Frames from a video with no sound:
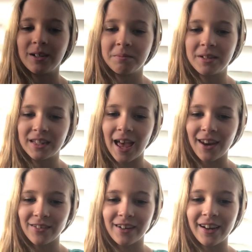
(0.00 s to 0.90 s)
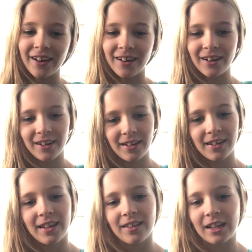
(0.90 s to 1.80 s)
Ms.Henry are
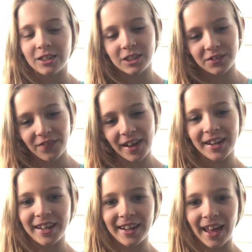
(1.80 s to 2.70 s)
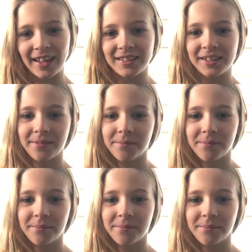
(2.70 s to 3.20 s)
that she's fun and nice.